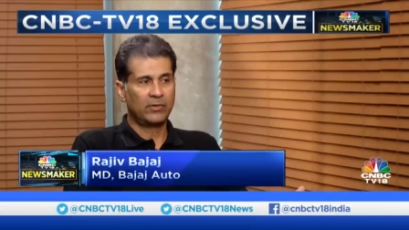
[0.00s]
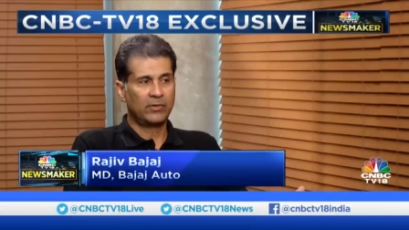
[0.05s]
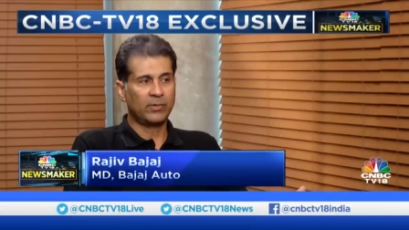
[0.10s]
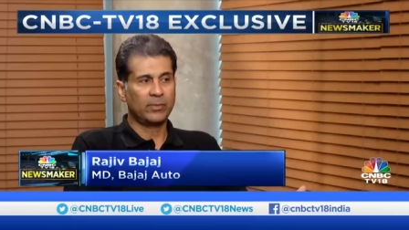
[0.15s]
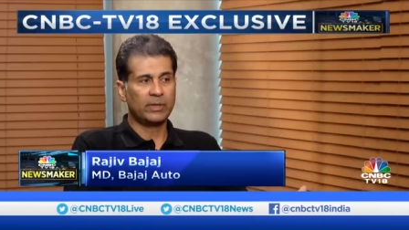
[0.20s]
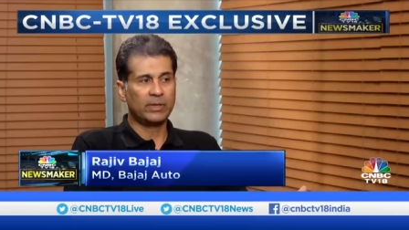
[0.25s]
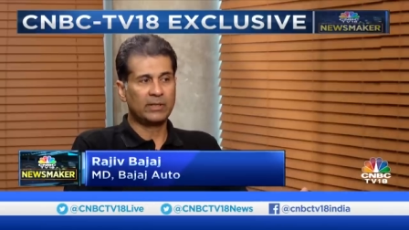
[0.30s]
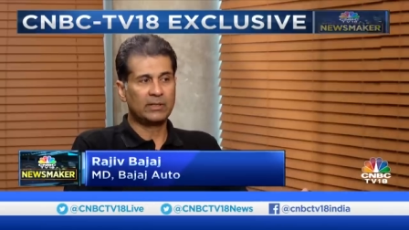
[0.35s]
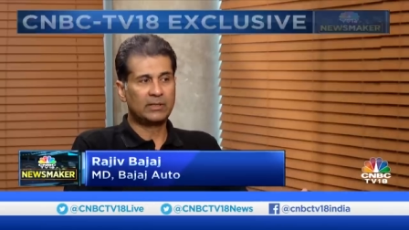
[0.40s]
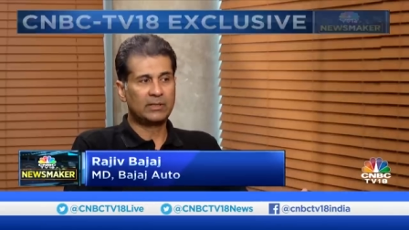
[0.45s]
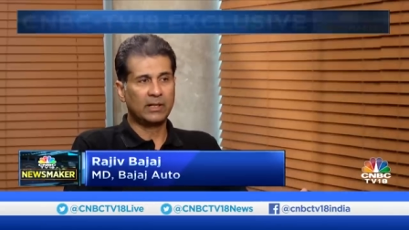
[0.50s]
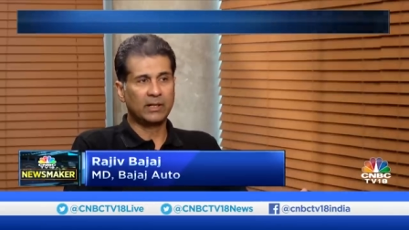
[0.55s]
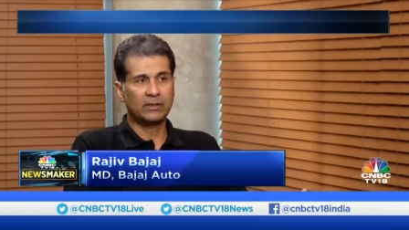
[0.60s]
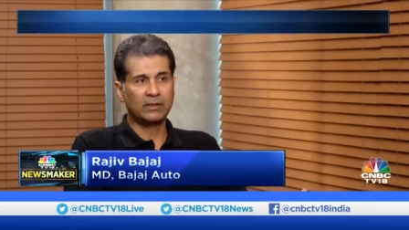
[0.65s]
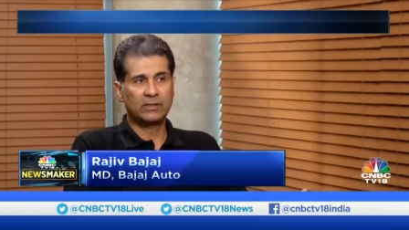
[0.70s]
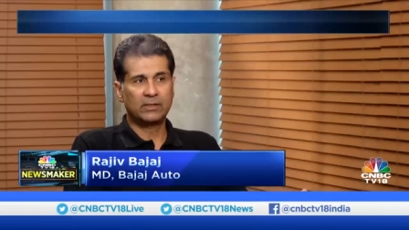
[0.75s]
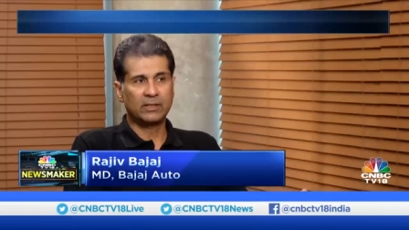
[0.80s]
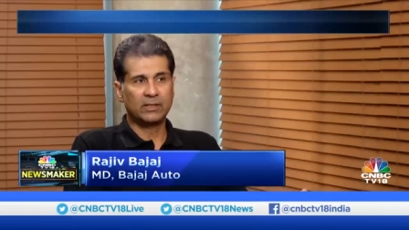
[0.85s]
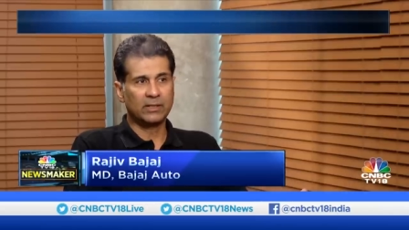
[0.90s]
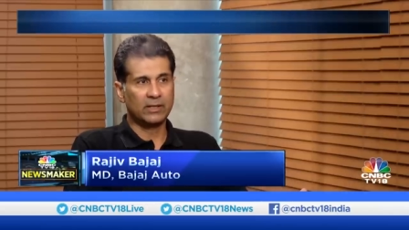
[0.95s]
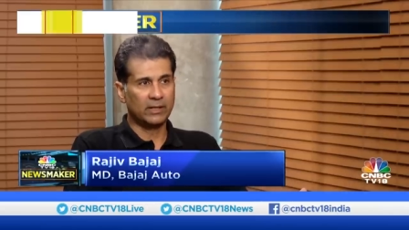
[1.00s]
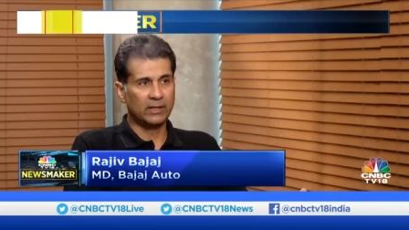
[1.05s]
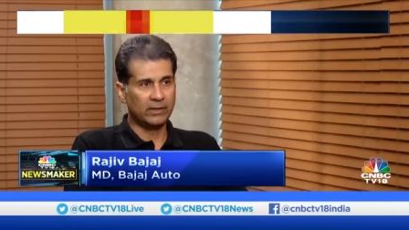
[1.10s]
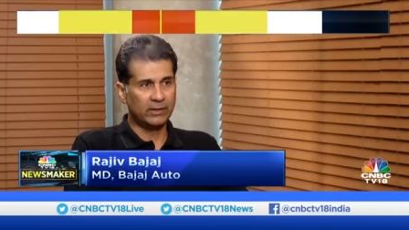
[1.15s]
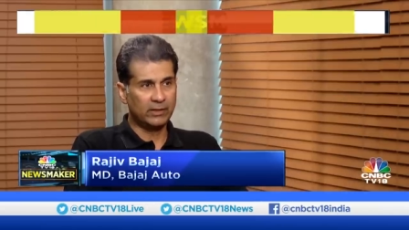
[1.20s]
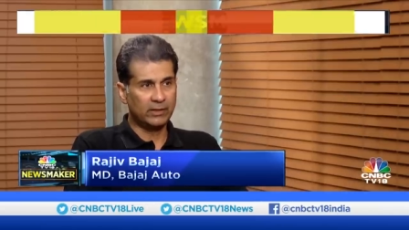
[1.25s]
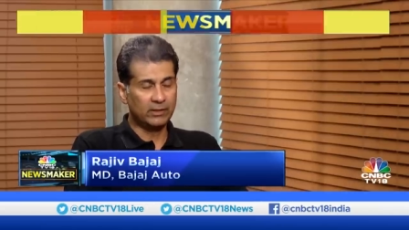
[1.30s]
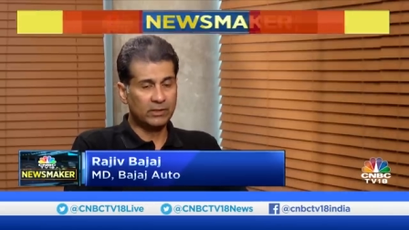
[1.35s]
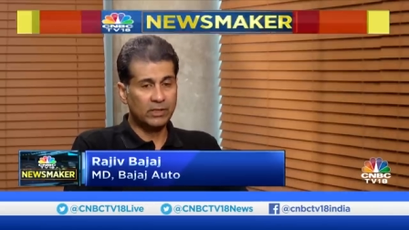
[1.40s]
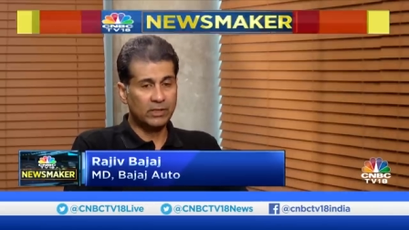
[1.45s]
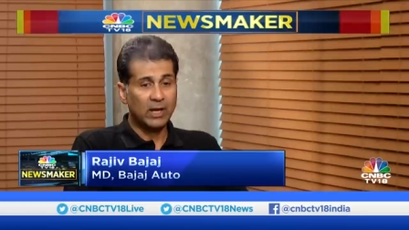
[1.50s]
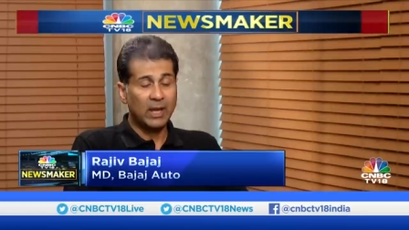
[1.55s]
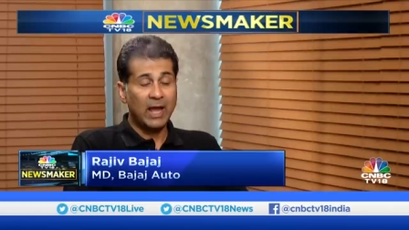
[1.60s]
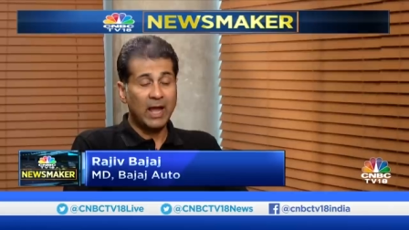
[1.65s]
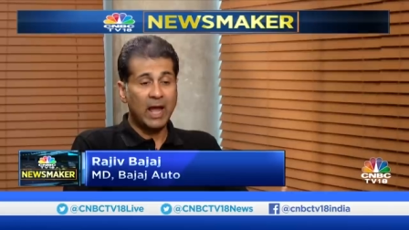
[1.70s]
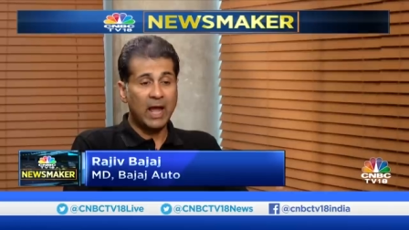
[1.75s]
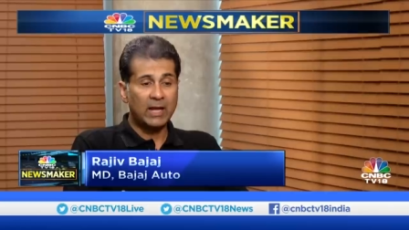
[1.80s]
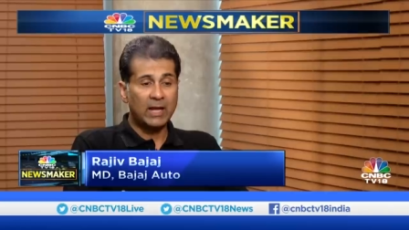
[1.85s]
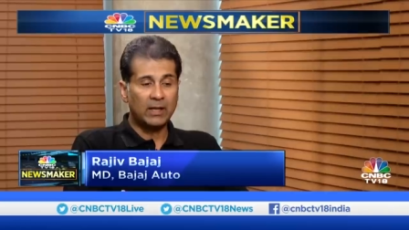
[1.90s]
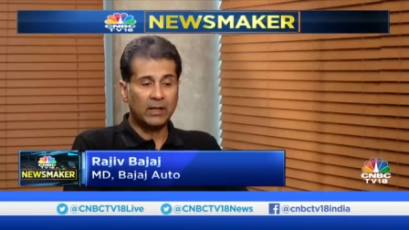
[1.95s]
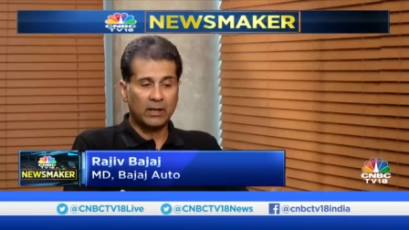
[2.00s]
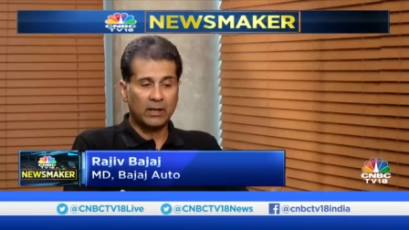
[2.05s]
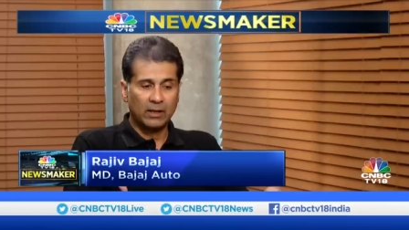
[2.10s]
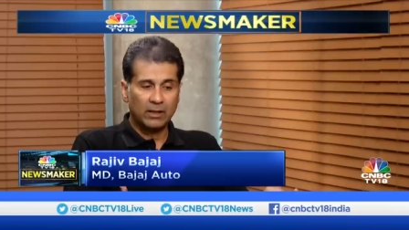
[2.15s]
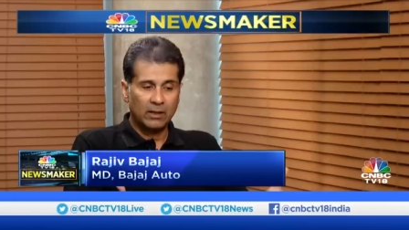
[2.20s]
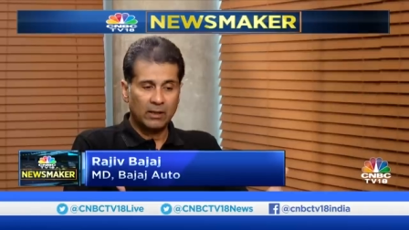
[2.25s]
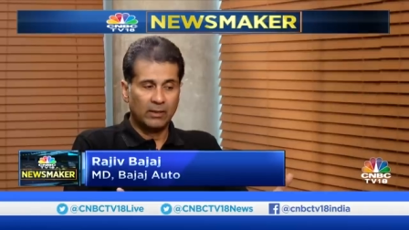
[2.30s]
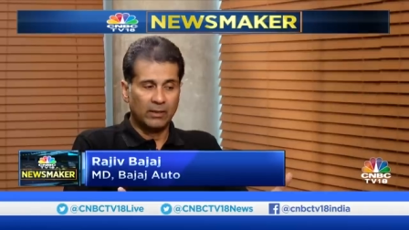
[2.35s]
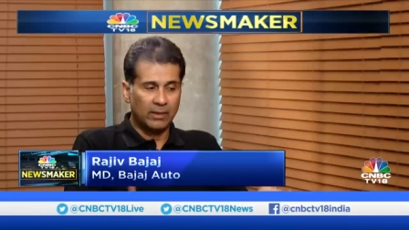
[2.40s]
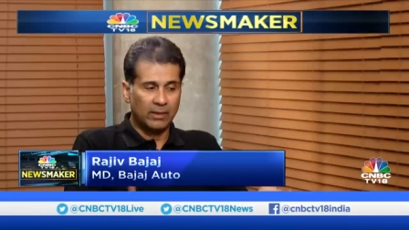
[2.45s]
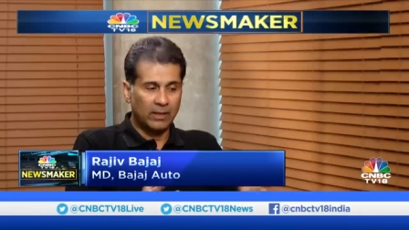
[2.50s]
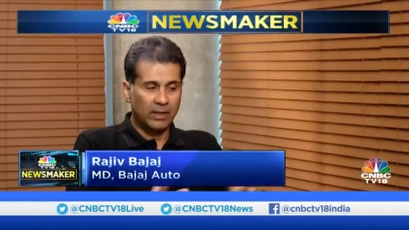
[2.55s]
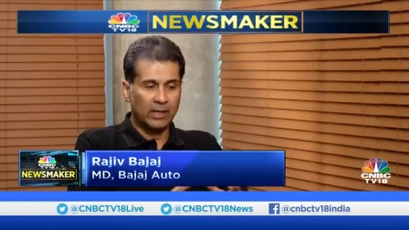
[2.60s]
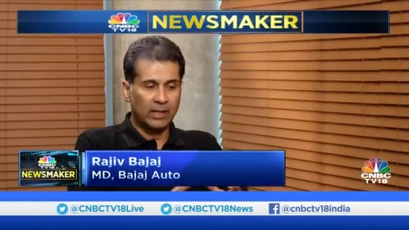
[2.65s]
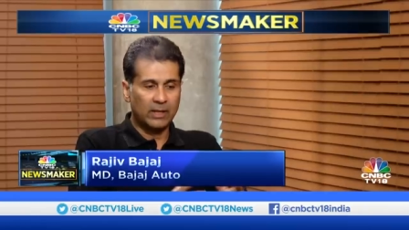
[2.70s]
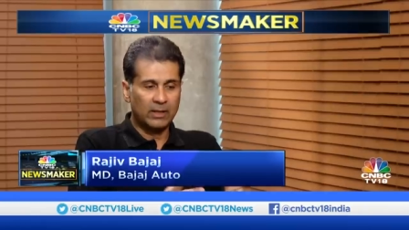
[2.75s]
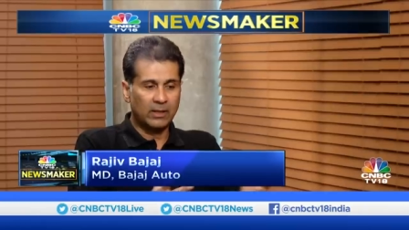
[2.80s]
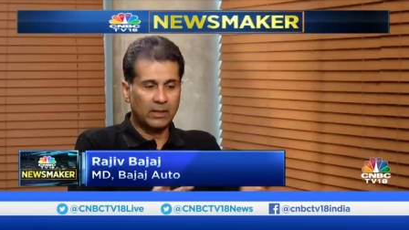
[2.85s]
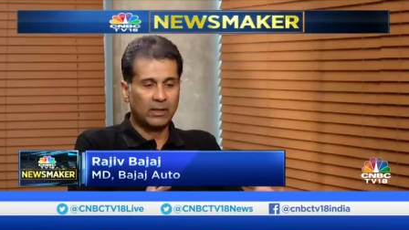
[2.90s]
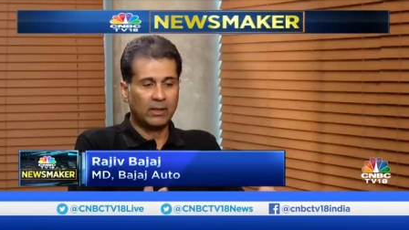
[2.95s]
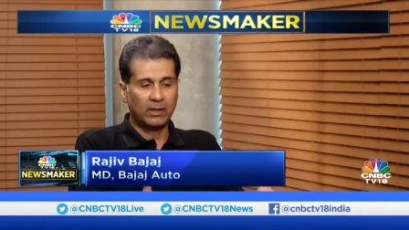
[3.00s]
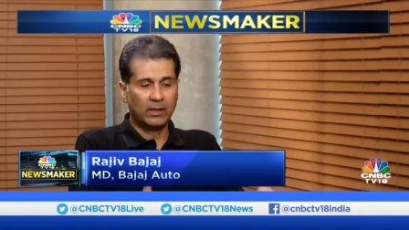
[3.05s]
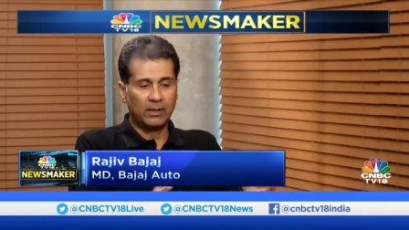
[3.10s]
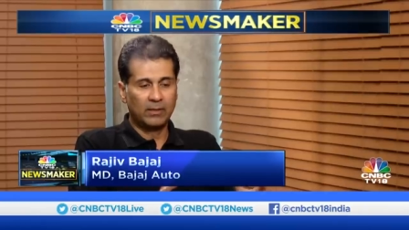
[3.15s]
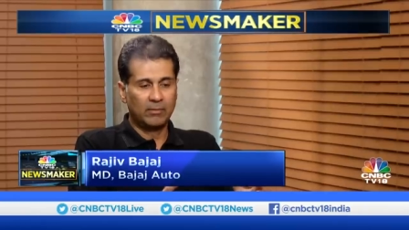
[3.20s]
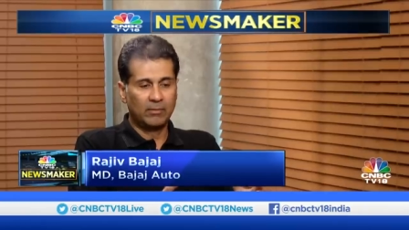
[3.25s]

tremendous legacy and heritage, and they are